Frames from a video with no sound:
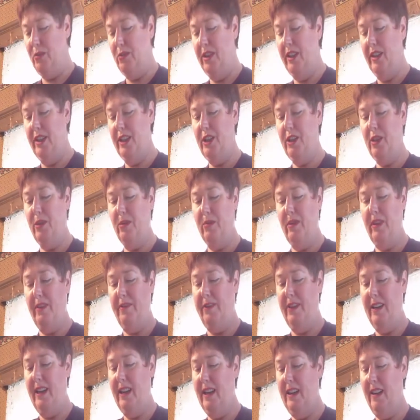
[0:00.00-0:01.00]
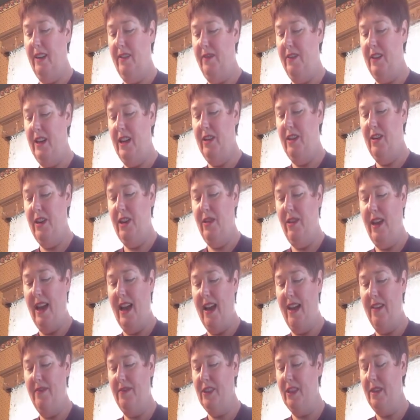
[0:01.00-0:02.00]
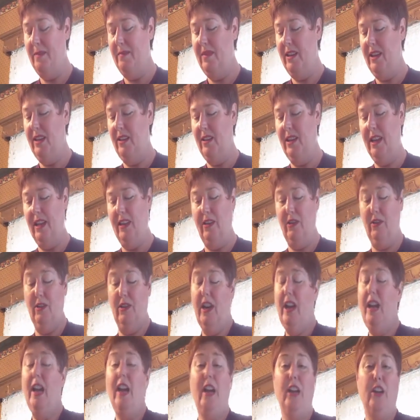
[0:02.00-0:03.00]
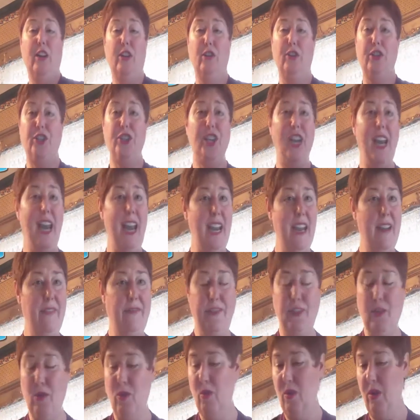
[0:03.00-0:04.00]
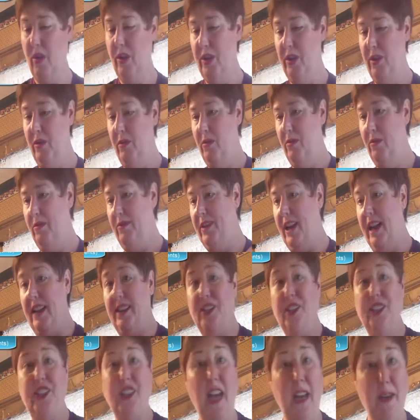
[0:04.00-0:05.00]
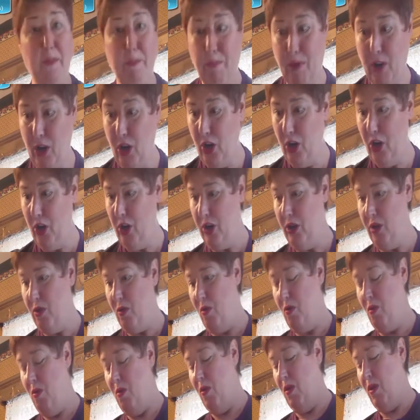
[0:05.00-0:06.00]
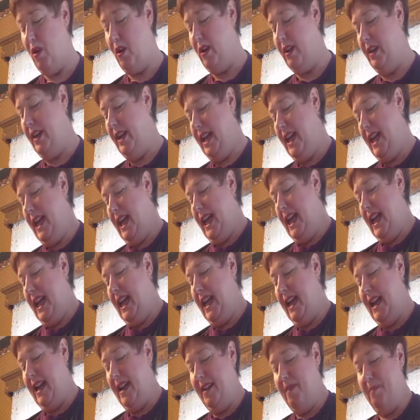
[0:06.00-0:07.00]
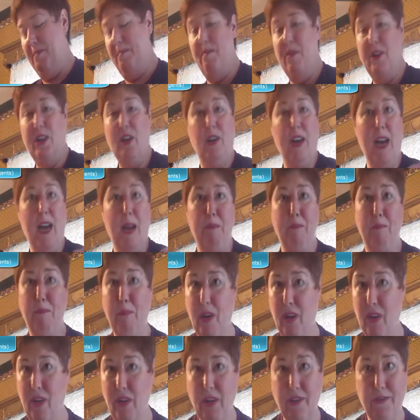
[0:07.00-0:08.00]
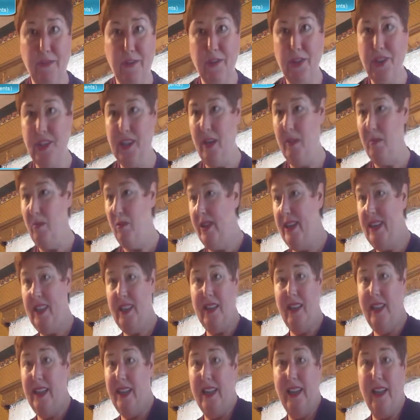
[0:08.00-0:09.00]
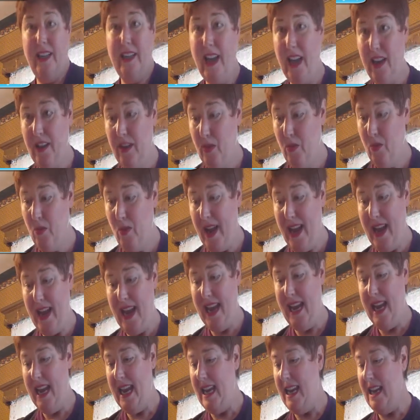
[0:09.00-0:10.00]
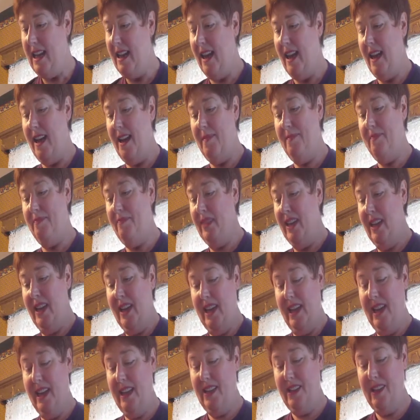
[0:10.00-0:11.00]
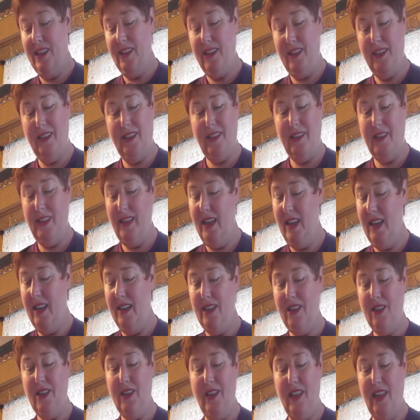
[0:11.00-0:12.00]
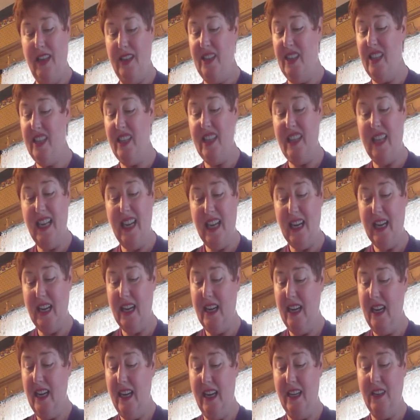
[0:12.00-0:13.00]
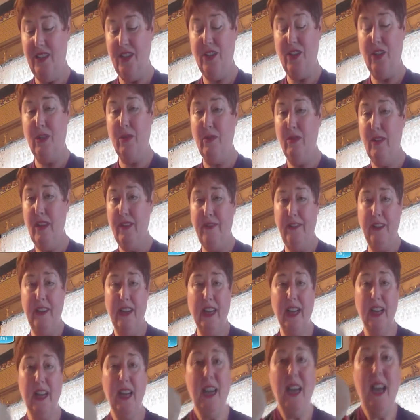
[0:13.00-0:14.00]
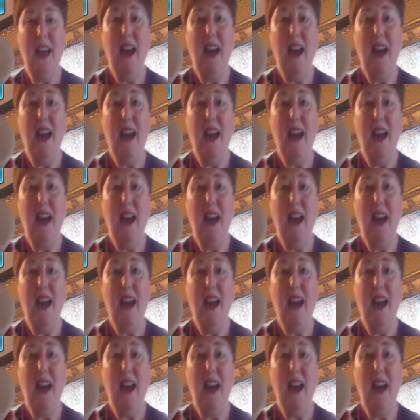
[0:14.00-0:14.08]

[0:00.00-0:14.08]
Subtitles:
really terrific if either you have something that you're chafed, or you've got sunburn, or you got burned for some reason in another way. It's thick, it's terrific.